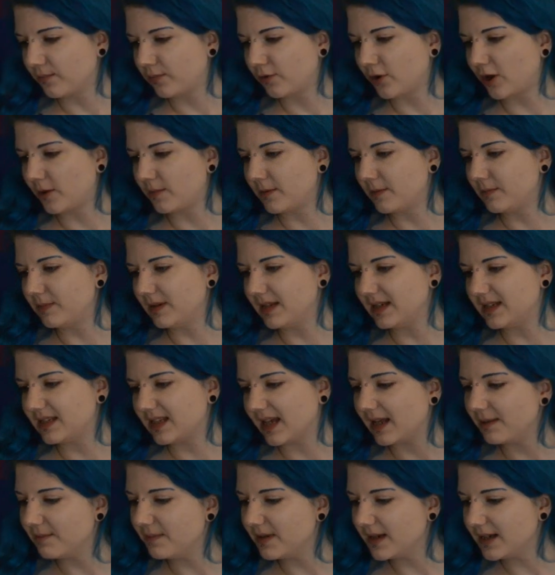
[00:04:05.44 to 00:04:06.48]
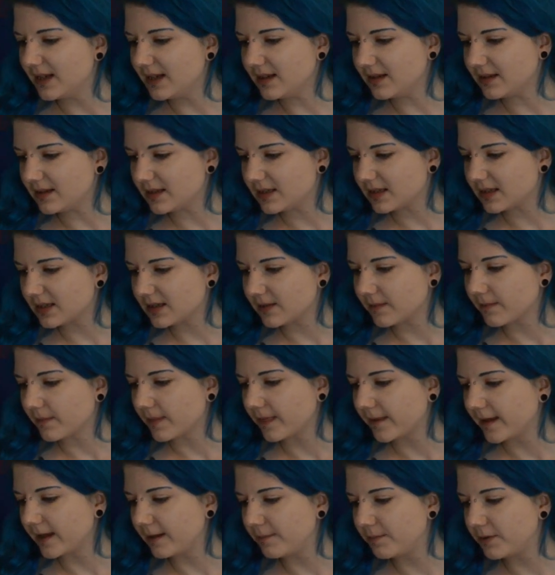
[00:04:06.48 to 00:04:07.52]
probably 10 minutes.
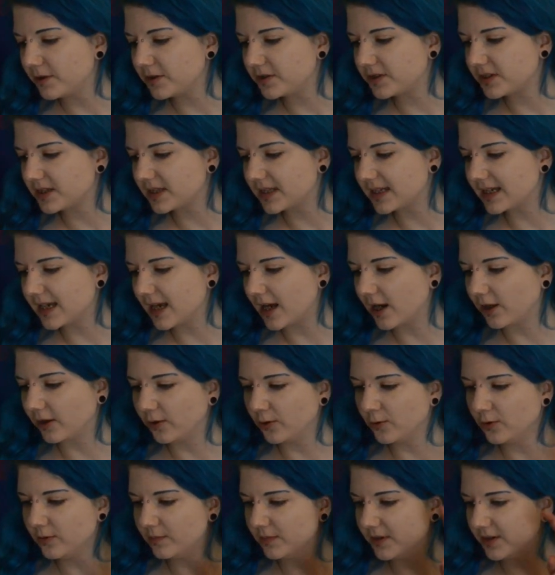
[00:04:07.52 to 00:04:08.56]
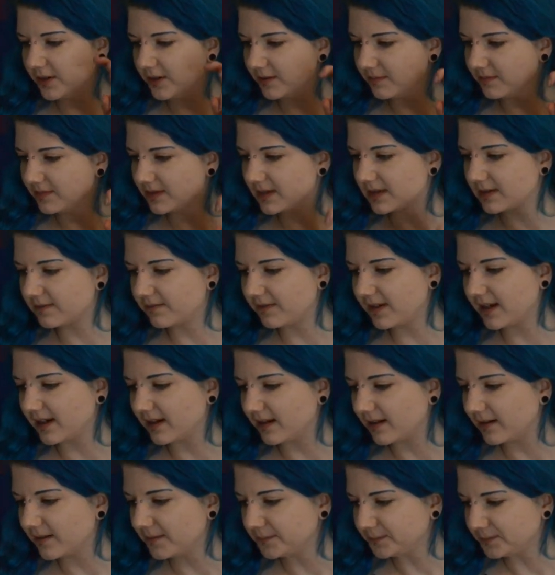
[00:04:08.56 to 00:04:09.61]
He puts the aluminum
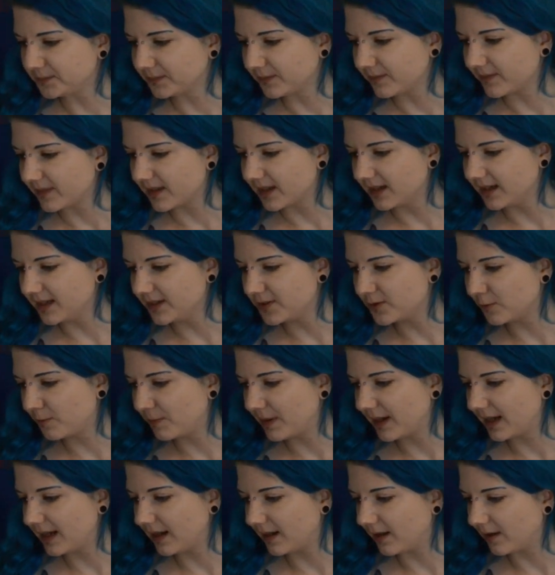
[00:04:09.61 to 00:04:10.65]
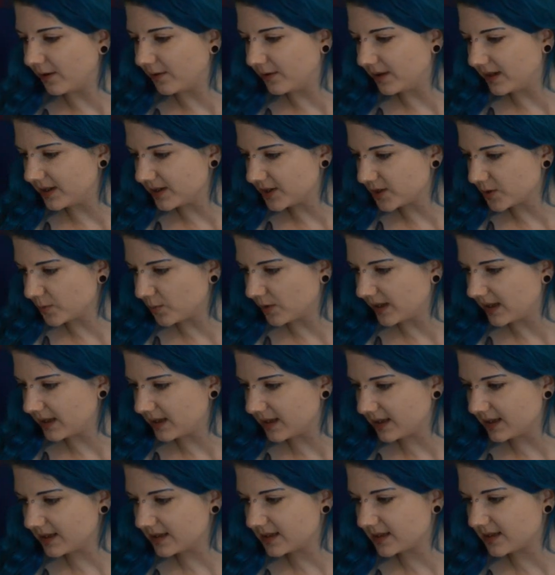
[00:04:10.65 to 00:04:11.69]
sphere, the little pillow, into what he
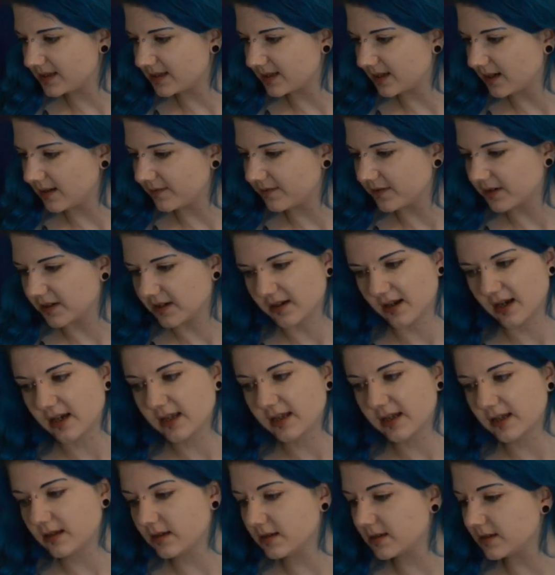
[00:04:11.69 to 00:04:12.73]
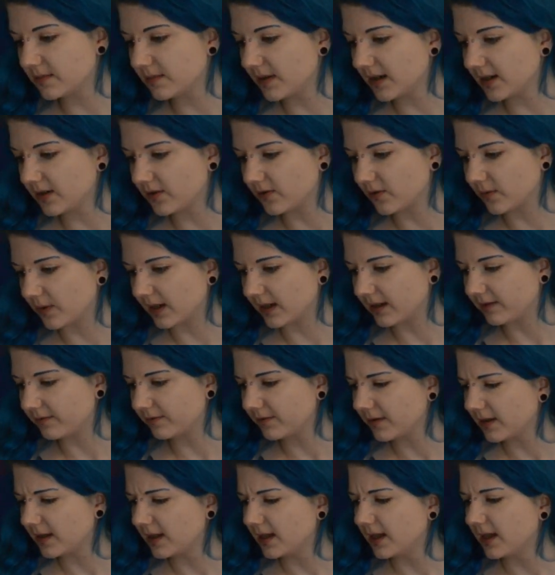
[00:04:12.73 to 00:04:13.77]
thinks is an oven and I think is a microwave.
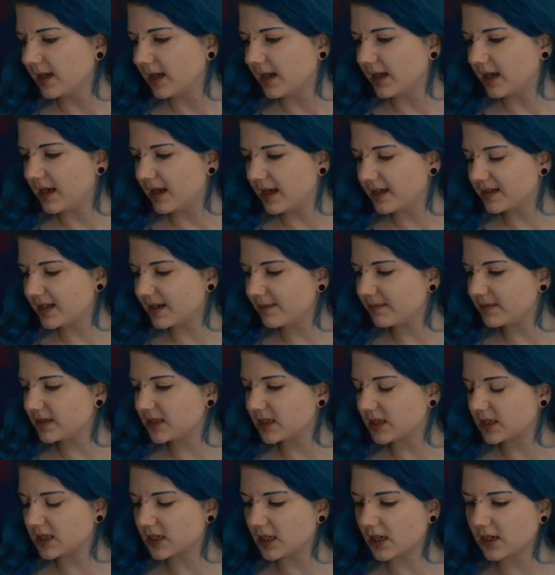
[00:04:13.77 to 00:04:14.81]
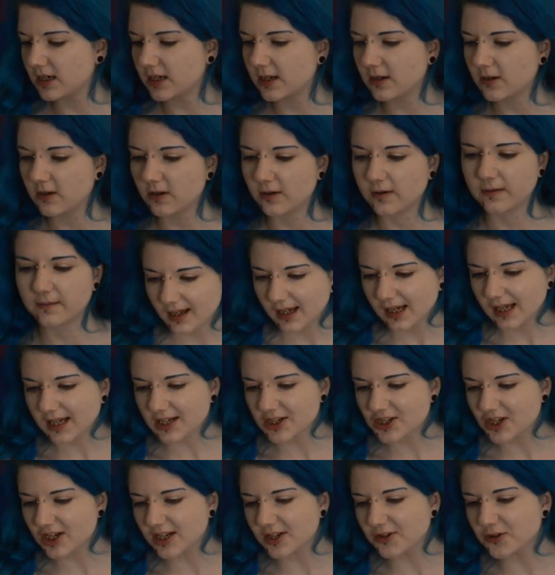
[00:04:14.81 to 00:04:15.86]
He attempts to turn it on. I
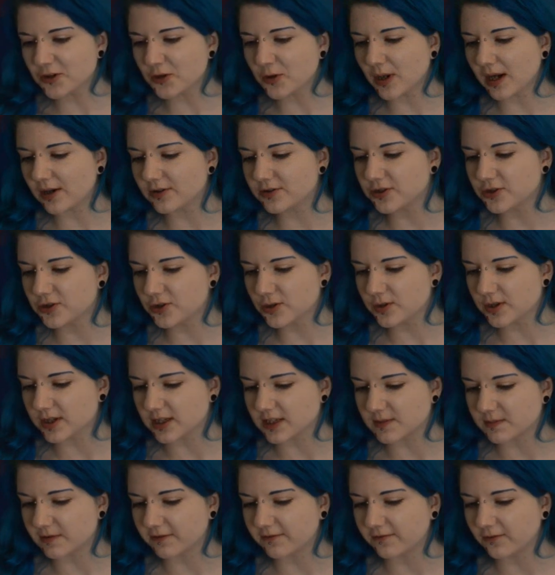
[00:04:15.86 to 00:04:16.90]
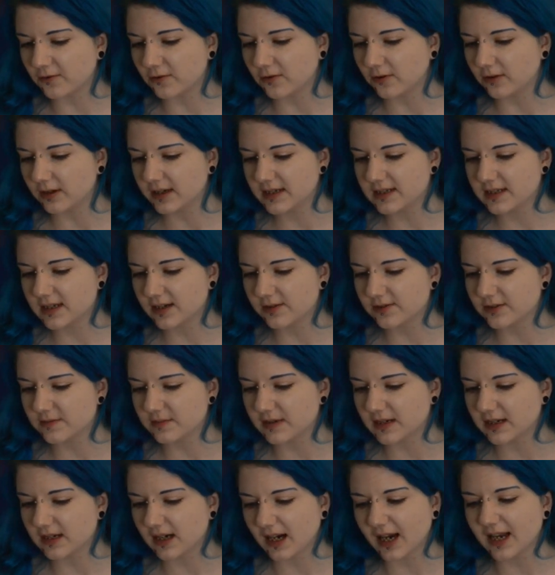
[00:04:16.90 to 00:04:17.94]
actually knew how to do this before, he tells
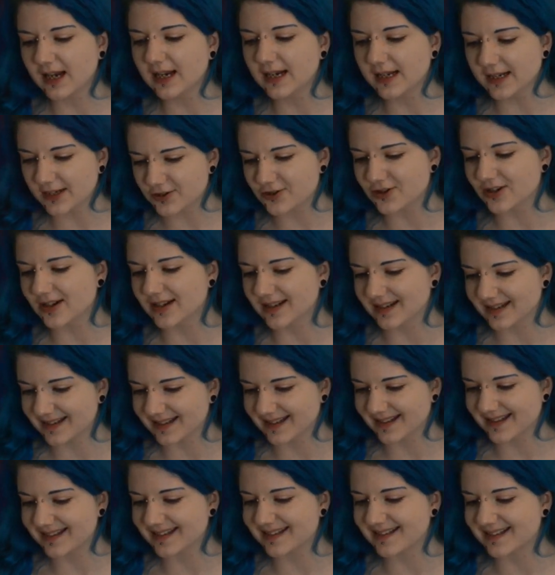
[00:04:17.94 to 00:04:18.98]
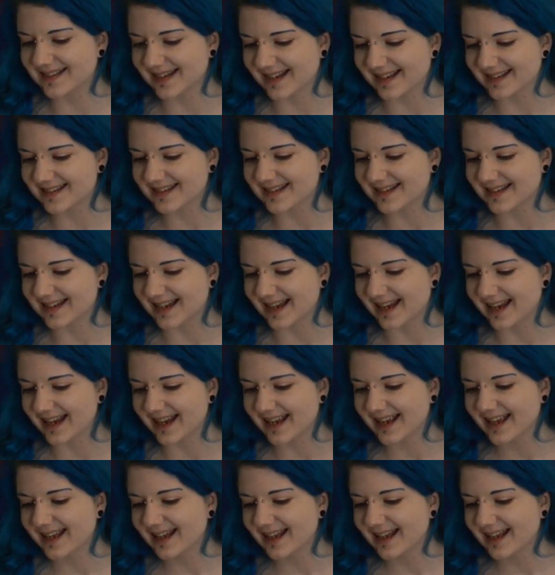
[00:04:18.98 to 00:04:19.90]
me. I literally did this yesterday.